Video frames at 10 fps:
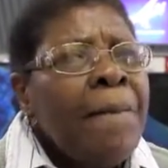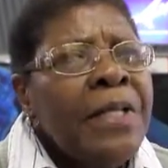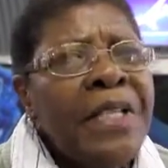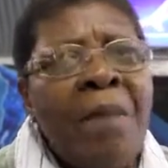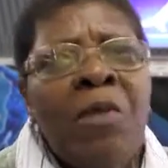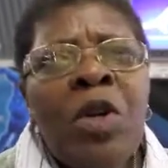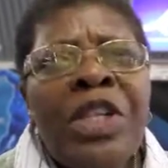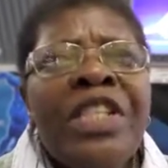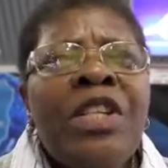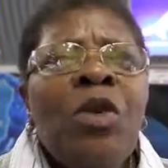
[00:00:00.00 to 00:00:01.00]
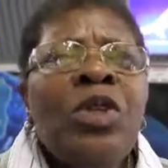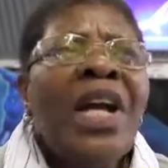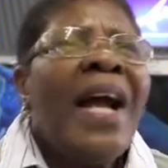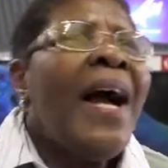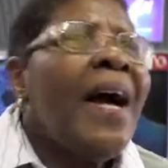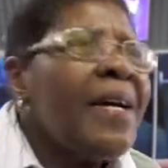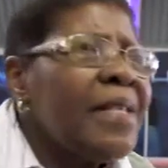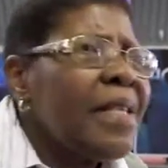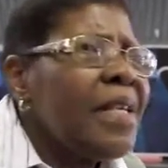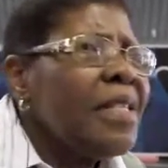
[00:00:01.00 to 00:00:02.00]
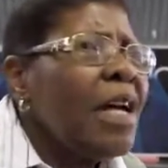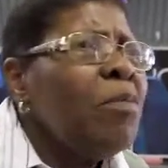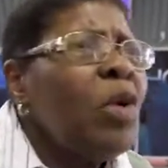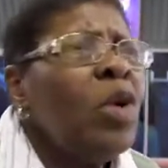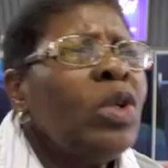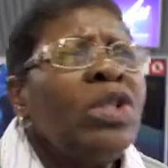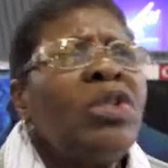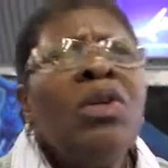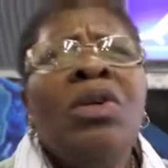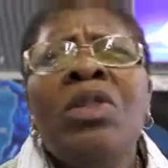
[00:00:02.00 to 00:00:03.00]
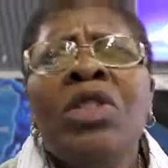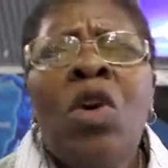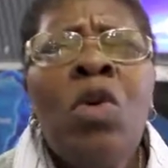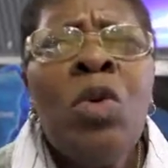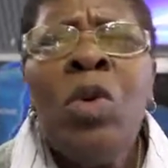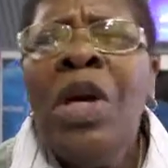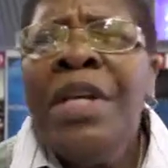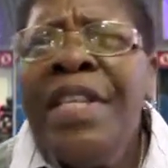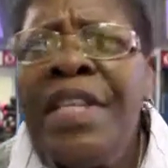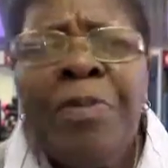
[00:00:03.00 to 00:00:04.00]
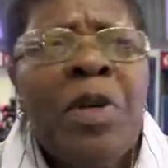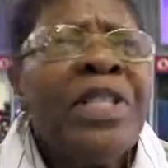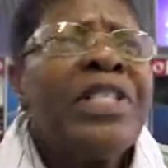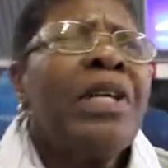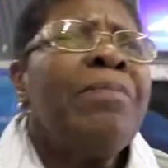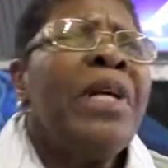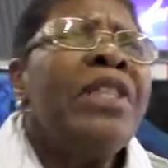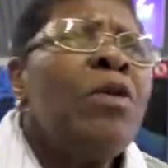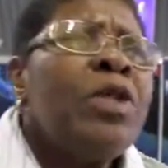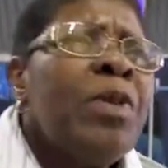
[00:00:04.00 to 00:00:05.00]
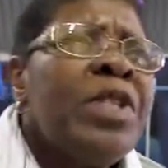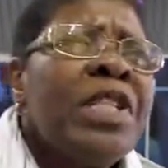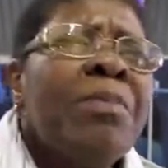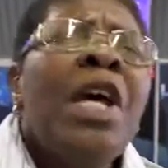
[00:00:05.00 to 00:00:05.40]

some already got cars, some got this sponsorship and those sponsorship,